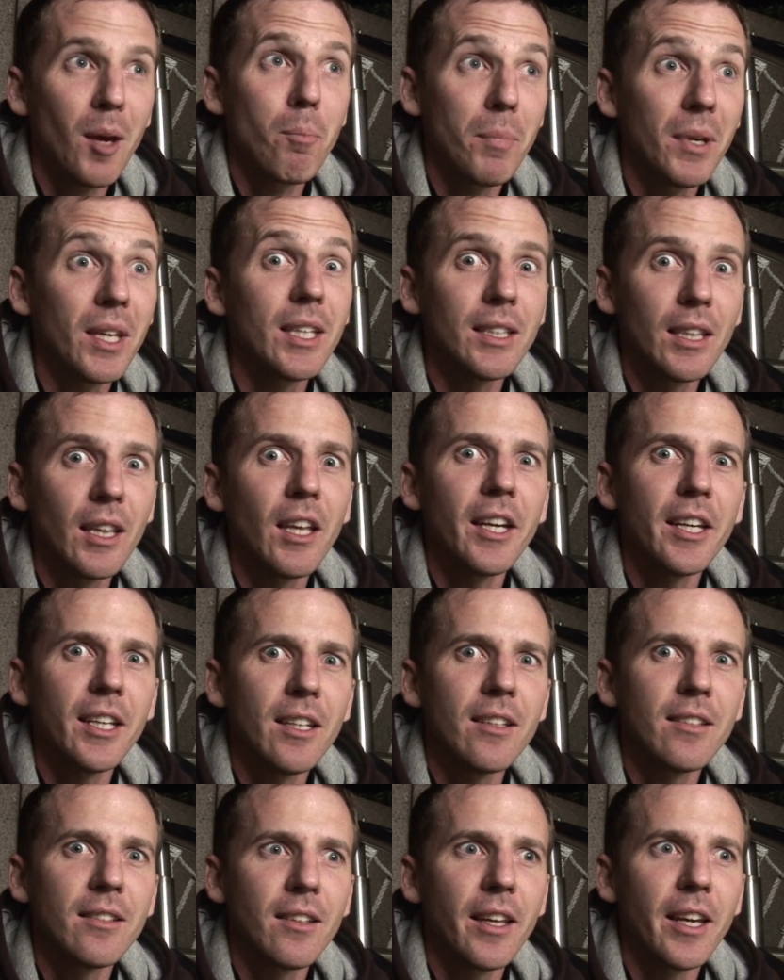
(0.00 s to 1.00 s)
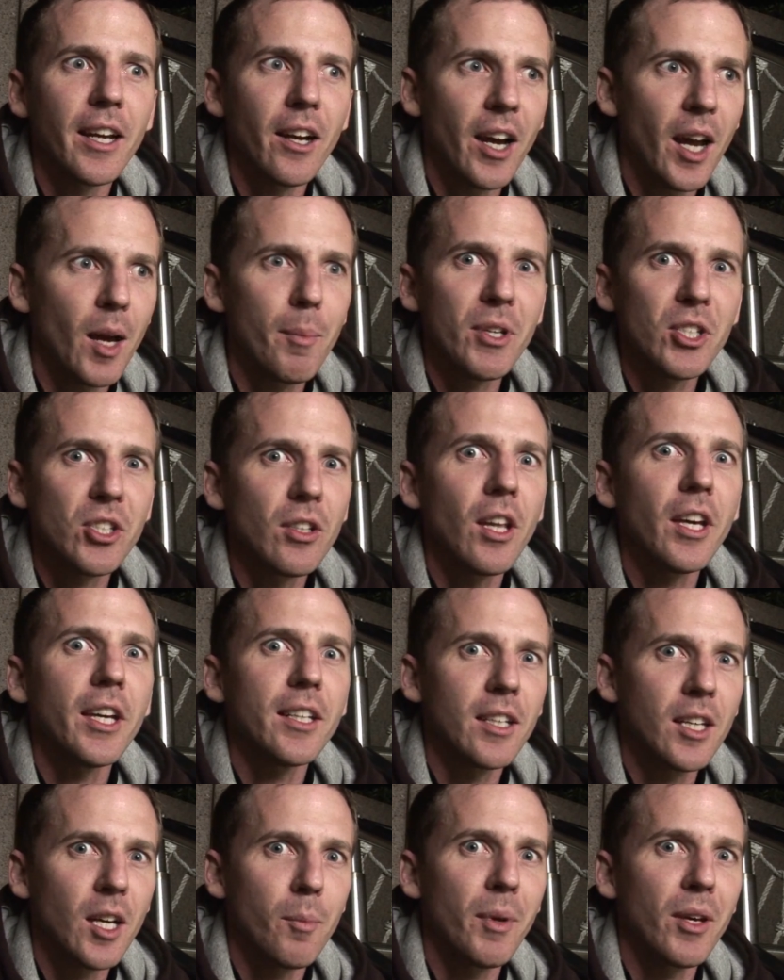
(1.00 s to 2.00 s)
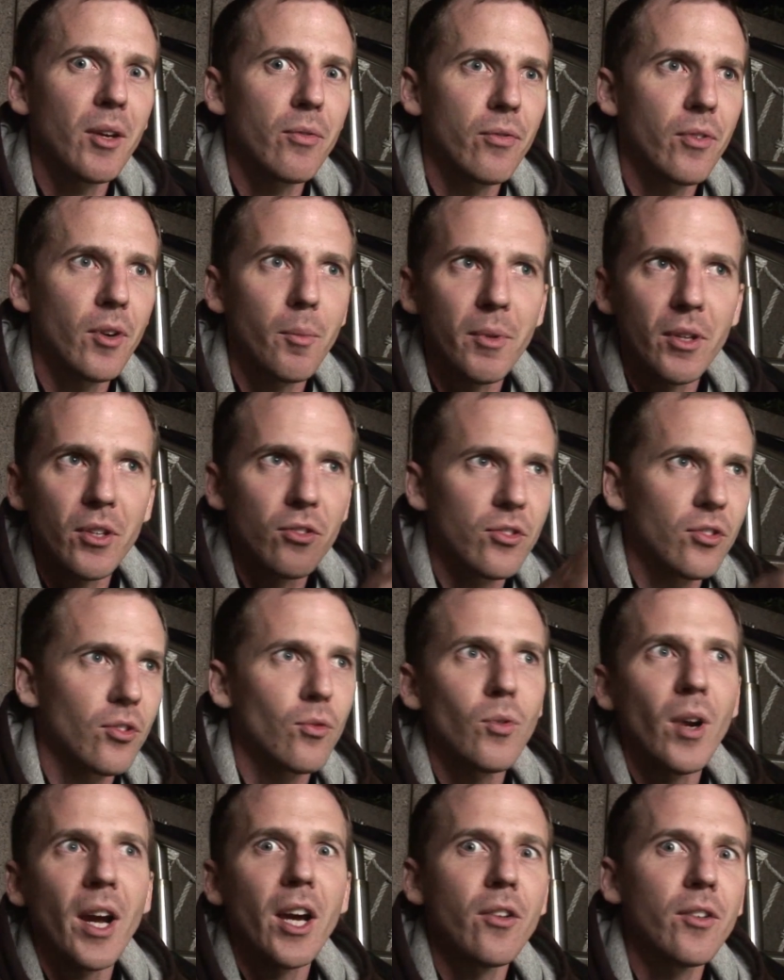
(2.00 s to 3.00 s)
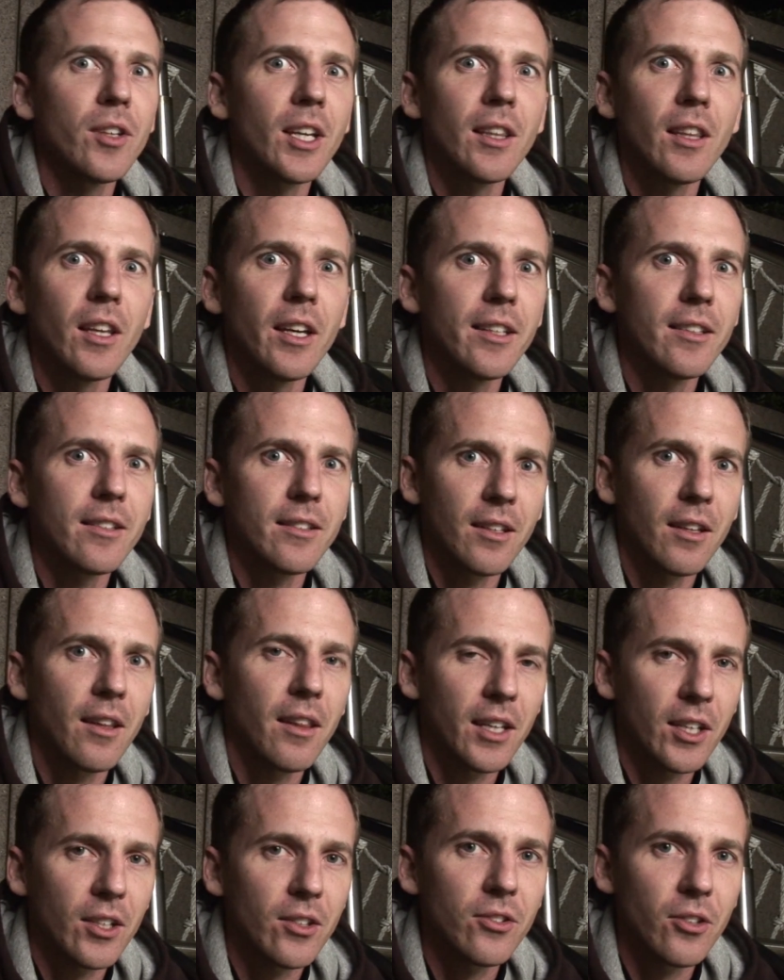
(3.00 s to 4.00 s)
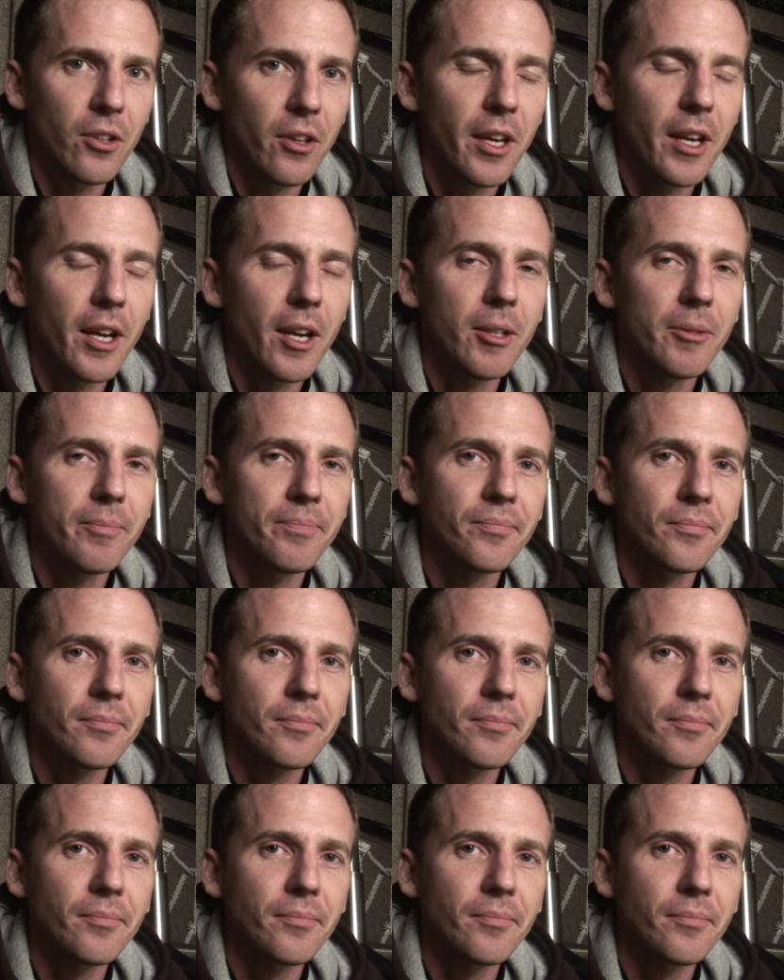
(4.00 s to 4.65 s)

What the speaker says: ambient light is there, how much light coming from the surrounding lights and things are there.